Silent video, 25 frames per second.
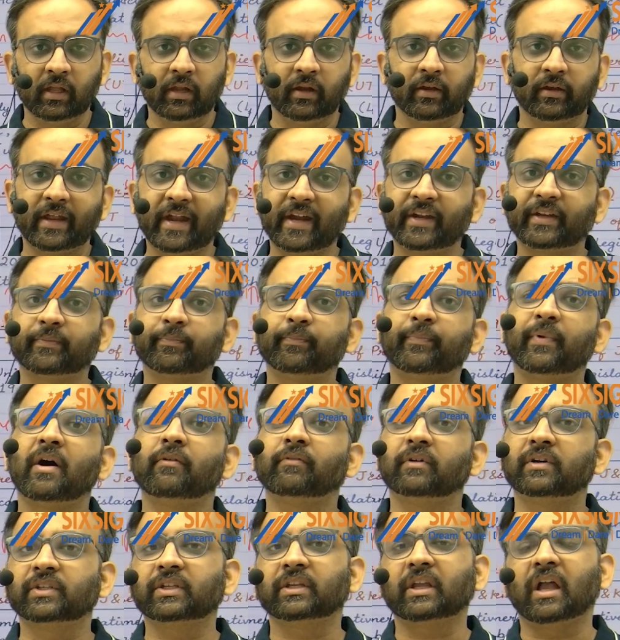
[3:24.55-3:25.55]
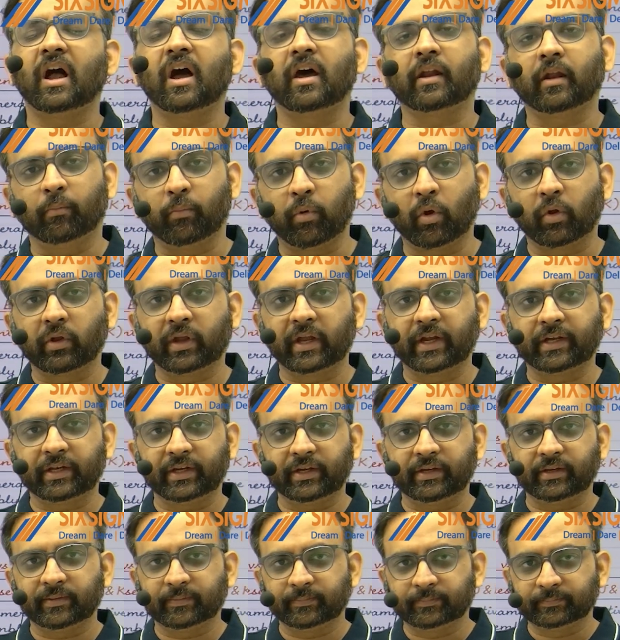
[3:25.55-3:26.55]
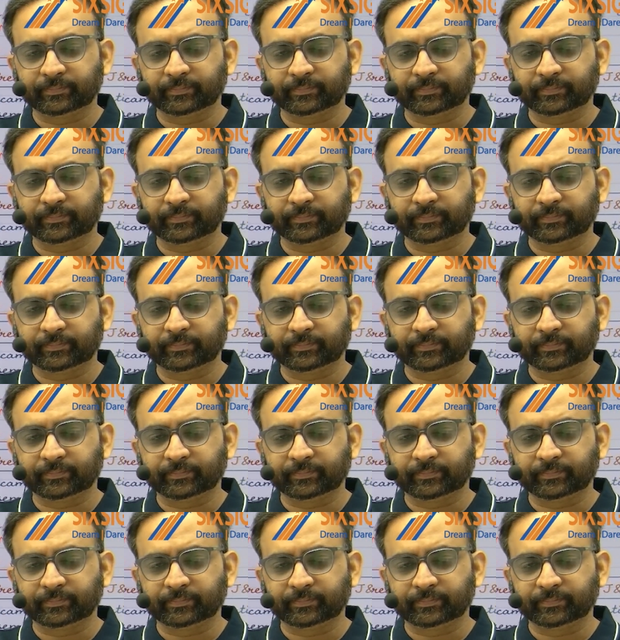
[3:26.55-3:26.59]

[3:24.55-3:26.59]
That powers are abrogated